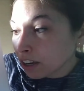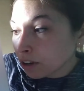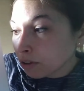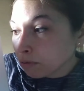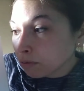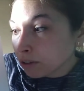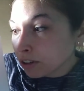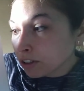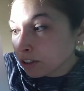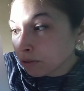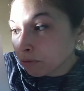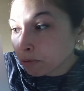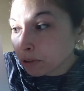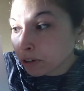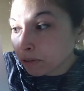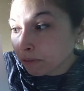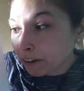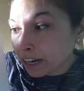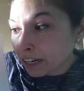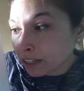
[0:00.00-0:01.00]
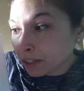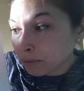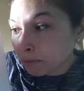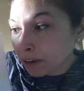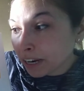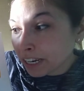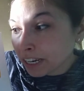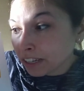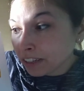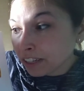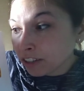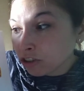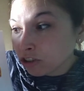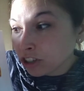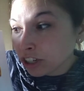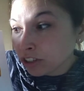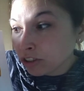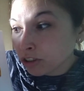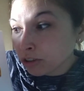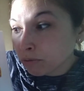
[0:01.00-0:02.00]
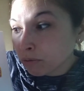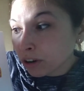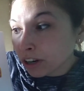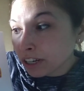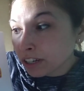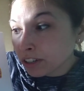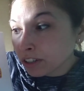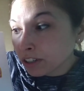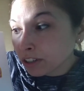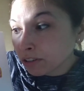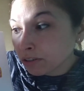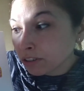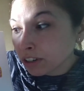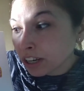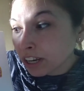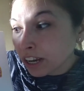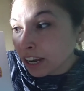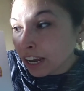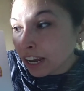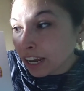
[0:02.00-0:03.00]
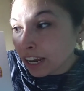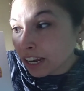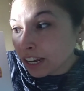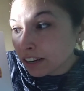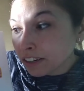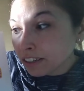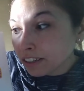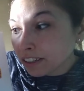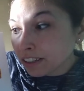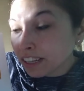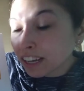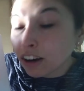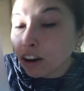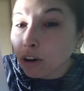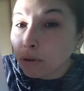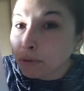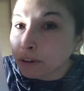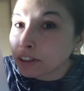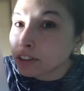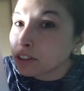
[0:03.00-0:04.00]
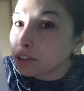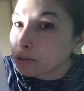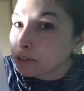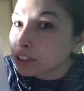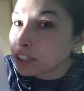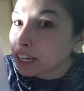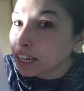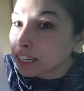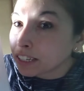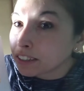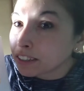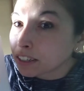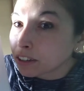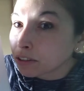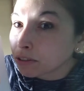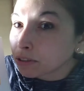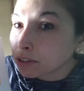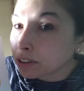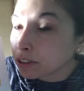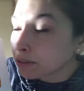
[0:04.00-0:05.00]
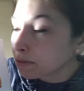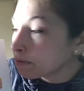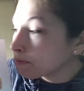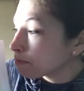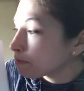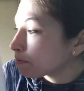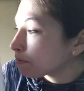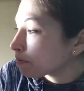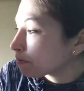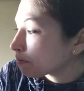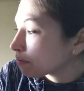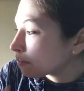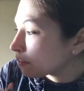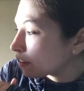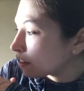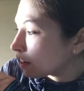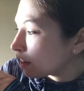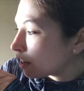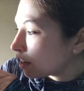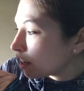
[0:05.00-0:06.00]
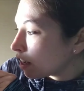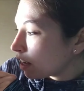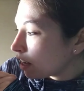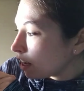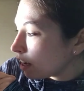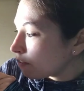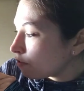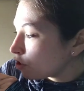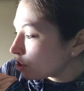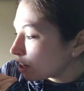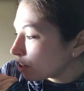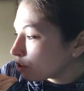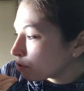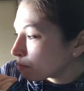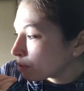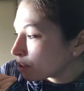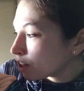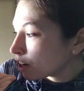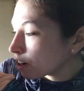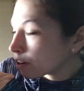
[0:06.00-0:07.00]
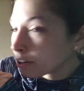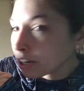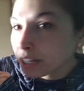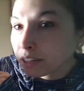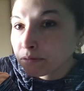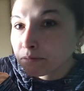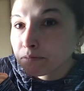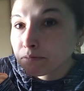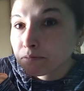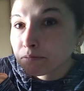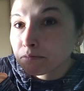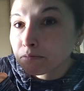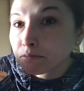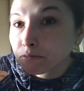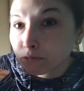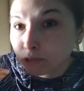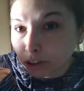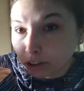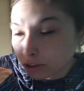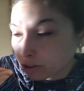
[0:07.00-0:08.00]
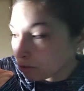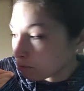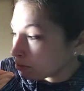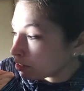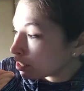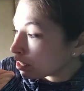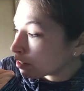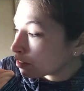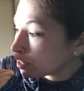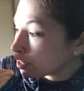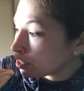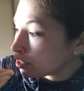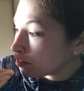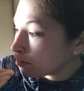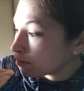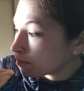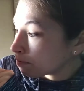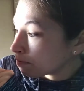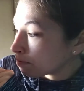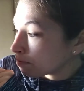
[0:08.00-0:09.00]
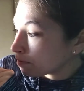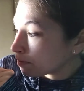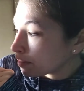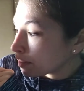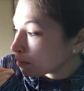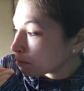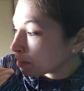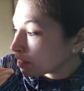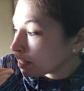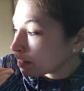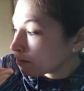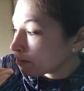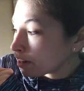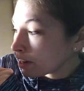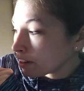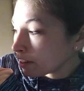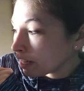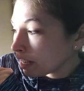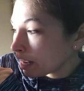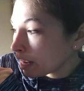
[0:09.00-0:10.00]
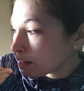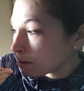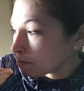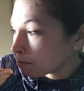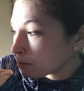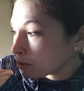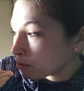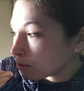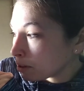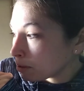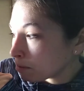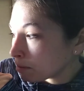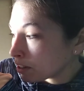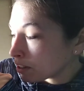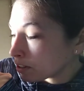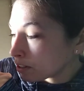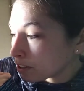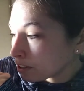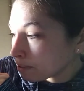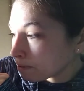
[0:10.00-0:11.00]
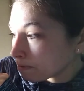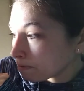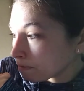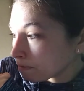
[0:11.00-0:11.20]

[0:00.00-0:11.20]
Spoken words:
Wilson wouldn't ride his bike unless Chester wanted to, and they always used hand signals. If Chester was hungry, Wilson was hungry too, but they rarely ate between meals.